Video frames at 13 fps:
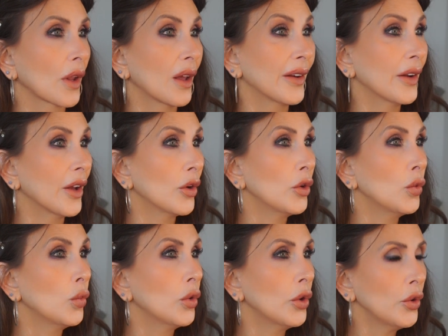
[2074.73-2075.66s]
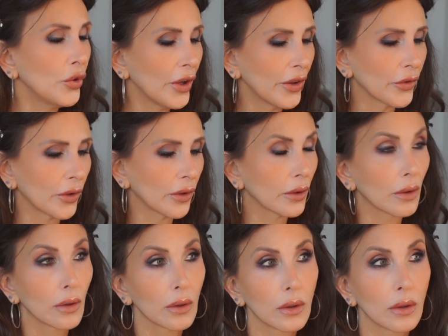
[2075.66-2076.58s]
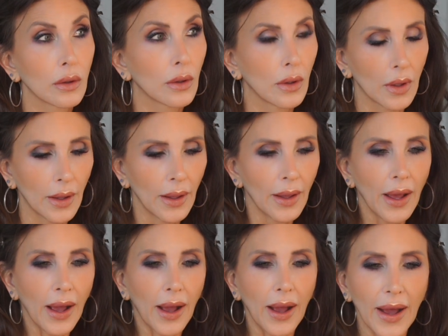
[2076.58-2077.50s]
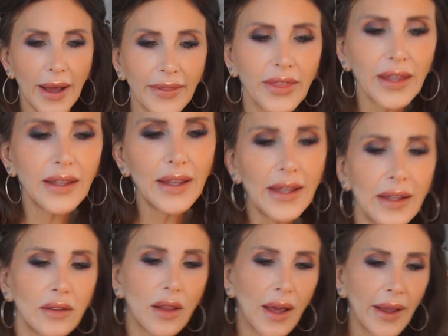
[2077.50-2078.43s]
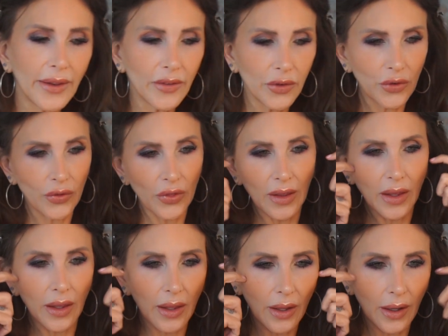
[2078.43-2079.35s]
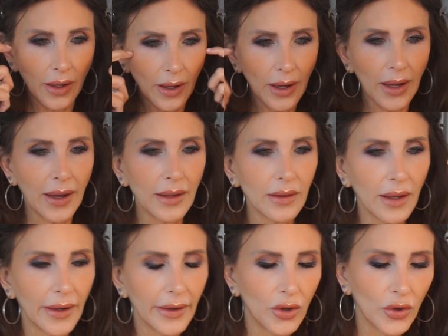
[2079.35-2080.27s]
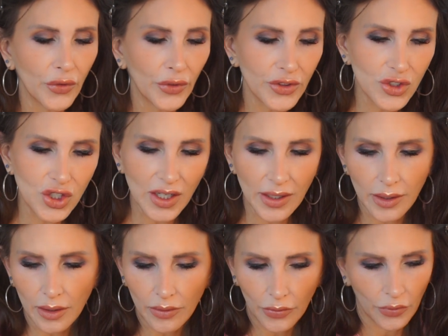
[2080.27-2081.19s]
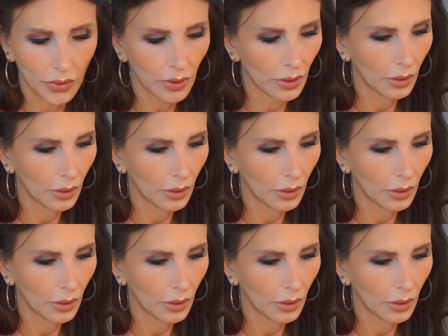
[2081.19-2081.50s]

I know, who doesn't? I think he likes the highlight on the cheeks.